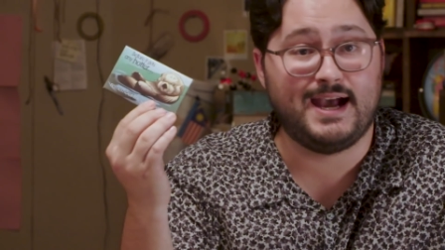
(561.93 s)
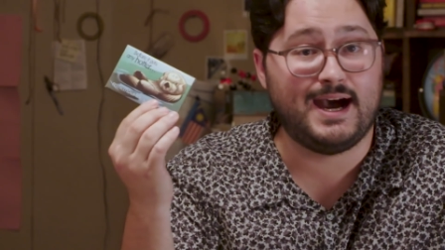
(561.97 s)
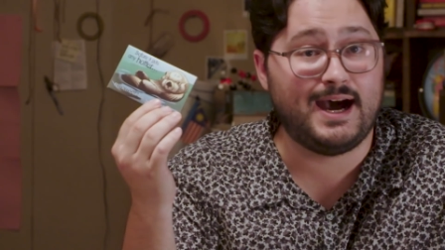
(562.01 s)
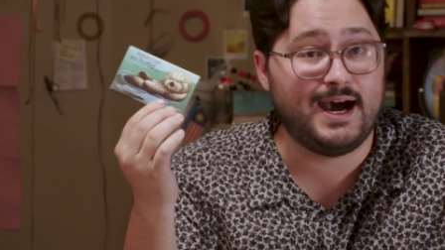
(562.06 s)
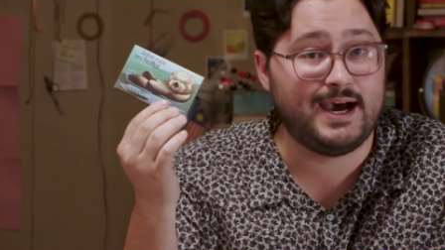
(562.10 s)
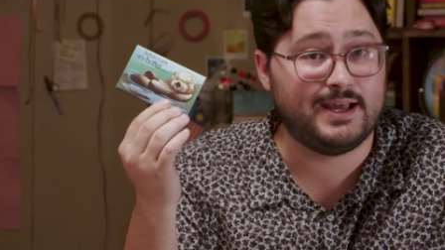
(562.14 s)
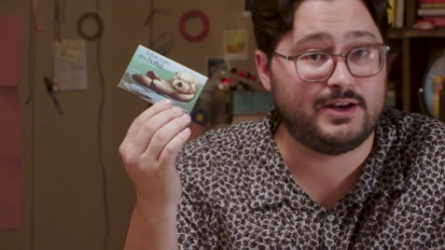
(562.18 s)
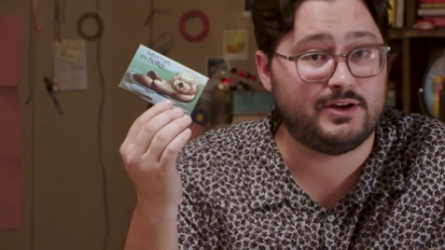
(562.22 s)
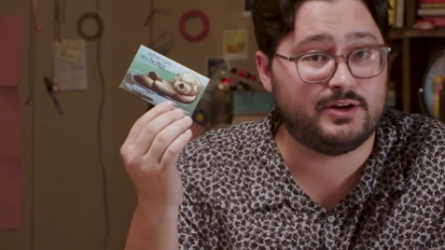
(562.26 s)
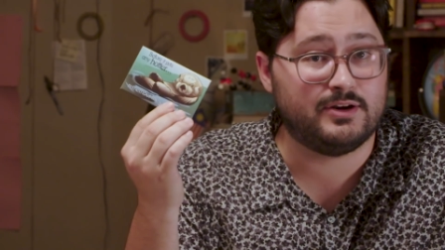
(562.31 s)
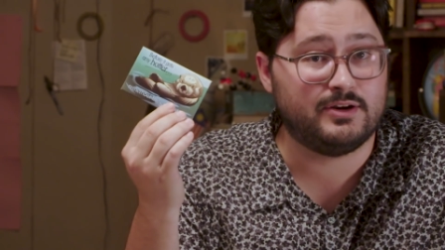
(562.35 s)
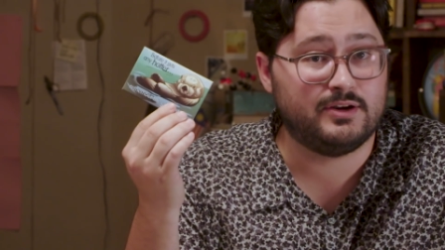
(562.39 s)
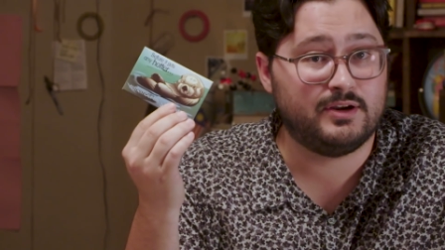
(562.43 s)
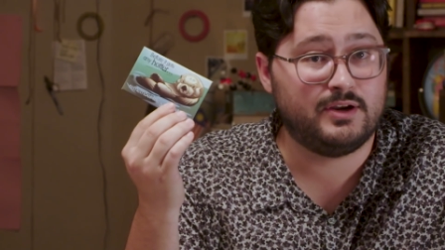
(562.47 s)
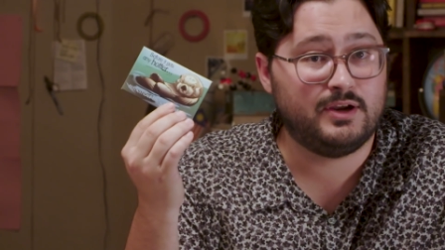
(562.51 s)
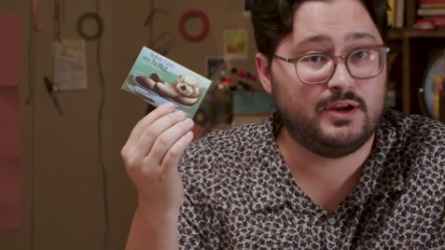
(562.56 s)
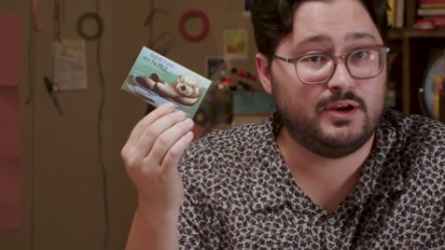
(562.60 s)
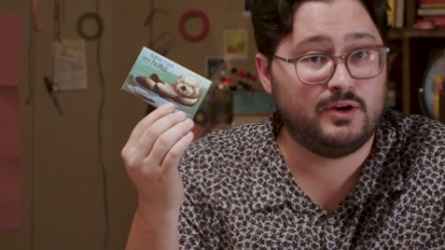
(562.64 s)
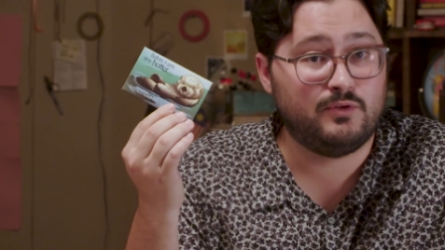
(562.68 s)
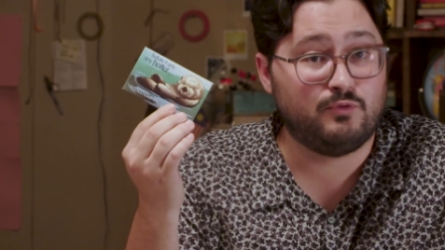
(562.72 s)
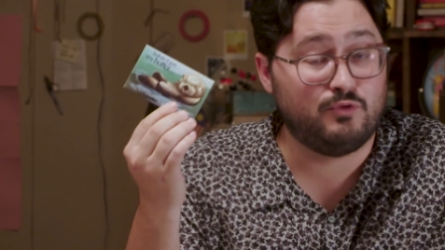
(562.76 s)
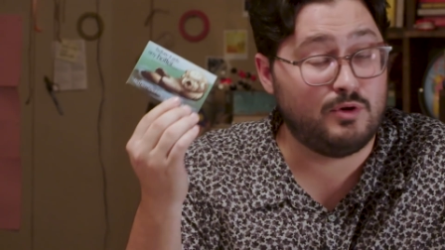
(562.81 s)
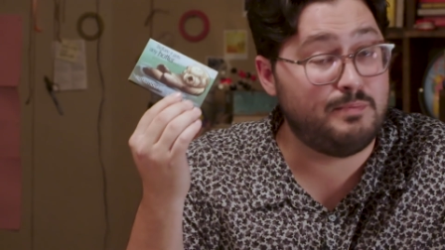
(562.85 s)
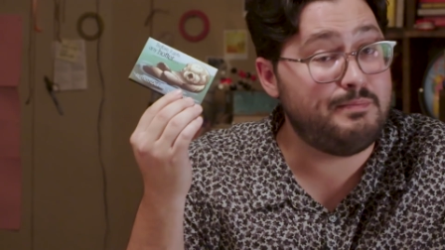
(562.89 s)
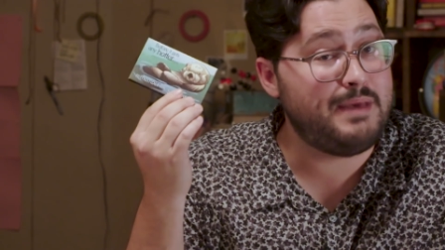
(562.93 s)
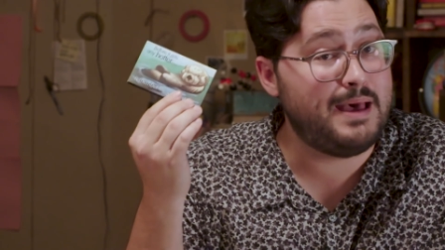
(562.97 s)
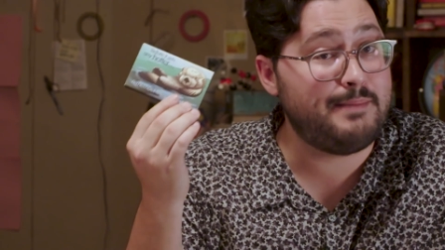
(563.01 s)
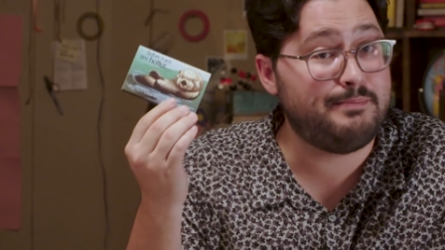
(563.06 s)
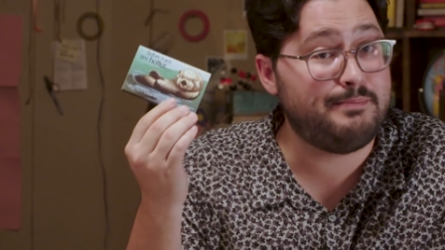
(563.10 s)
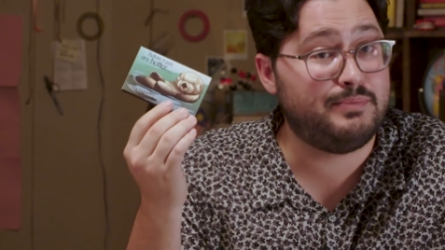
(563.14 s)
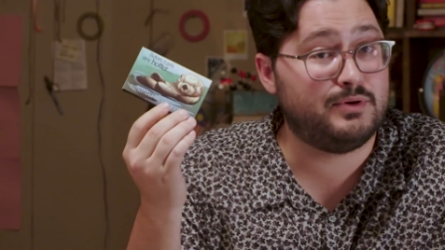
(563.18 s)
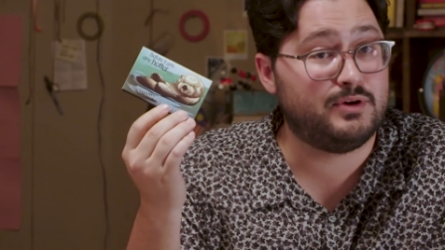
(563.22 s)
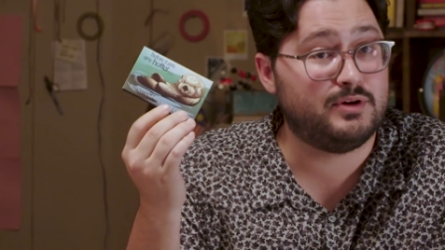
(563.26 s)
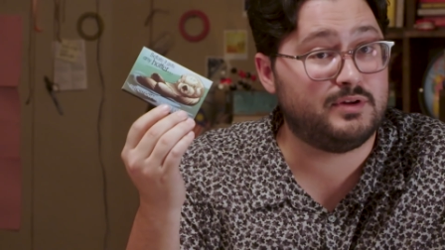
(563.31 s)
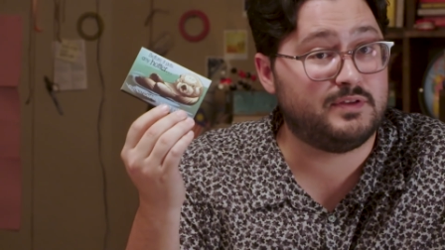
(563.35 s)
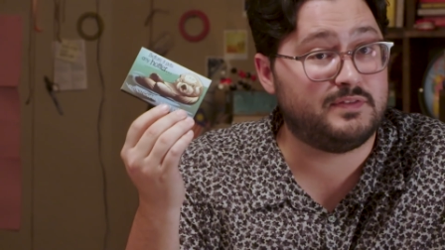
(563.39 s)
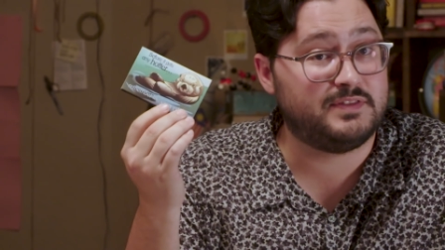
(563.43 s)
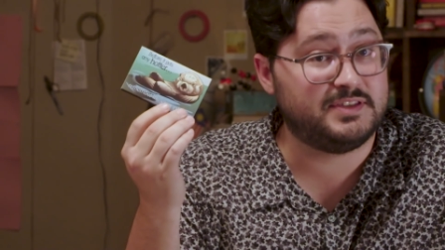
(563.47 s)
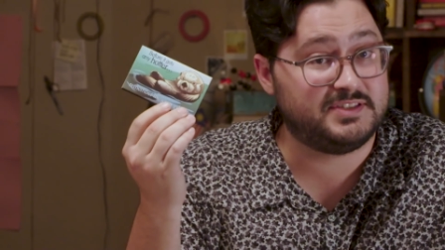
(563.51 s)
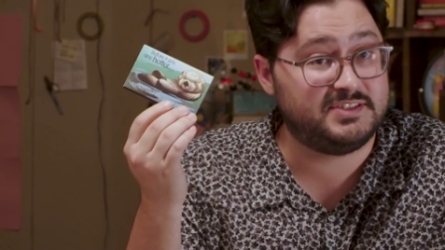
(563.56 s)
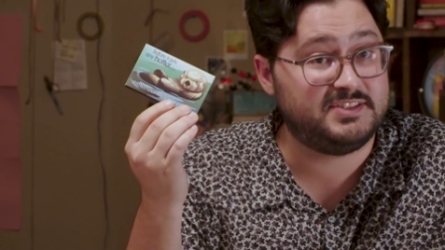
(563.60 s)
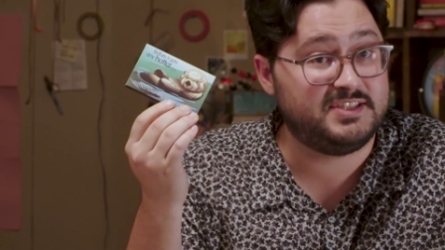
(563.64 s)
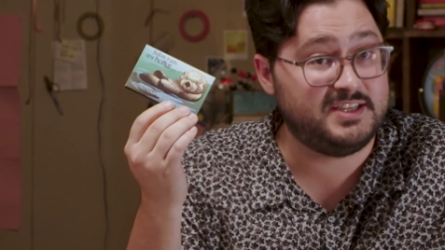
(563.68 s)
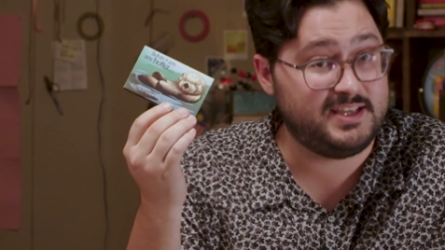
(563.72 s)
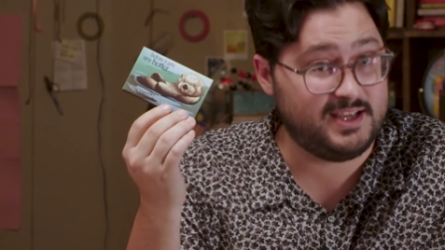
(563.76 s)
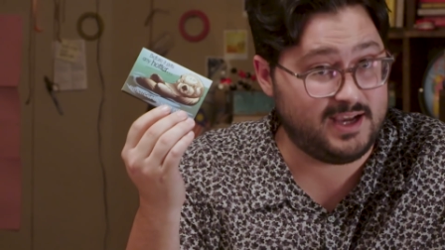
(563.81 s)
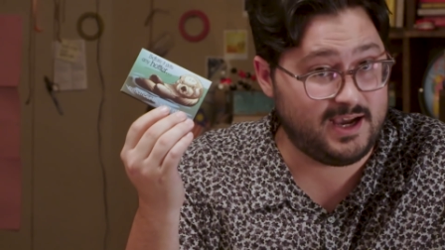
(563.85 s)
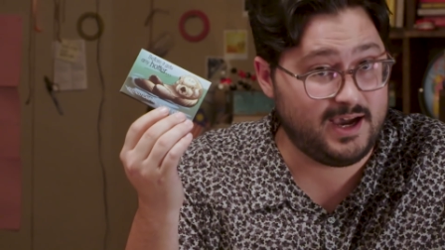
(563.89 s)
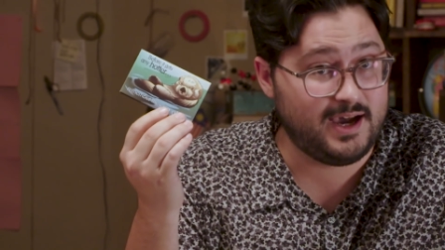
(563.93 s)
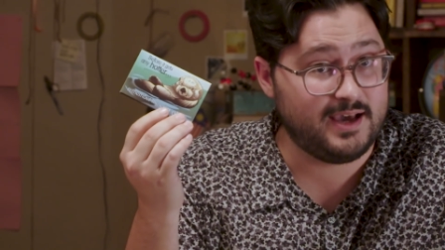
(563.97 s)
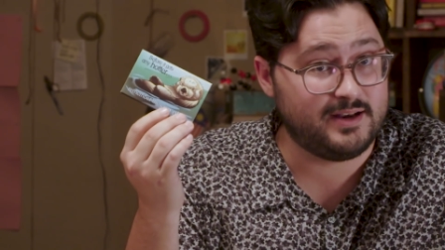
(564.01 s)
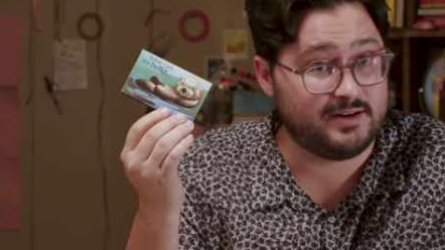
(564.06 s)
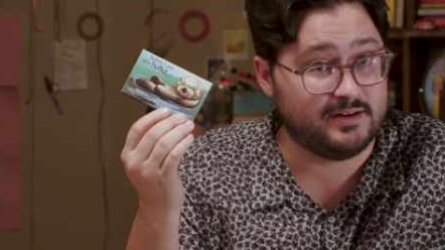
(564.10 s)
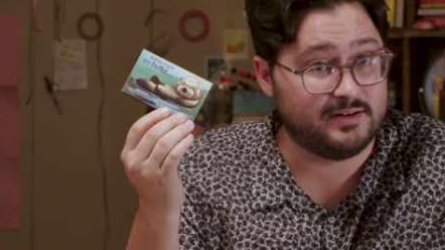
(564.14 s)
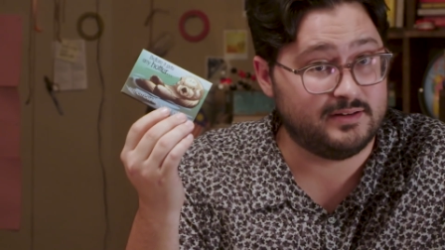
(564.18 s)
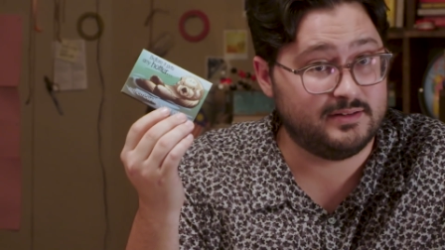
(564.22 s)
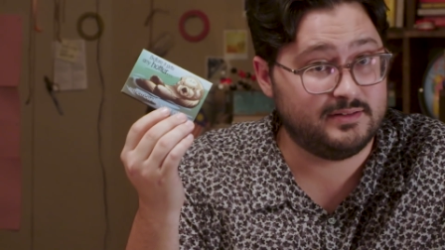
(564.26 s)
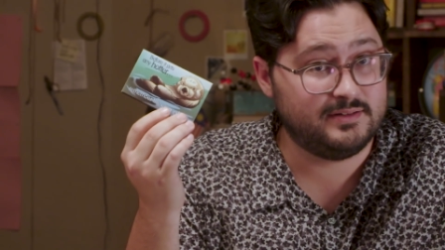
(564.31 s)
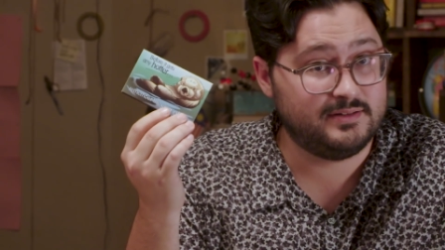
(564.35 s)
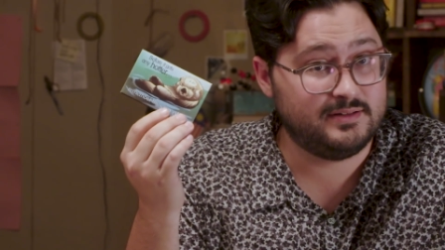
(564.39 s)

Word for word: hotter, remember the sea otter.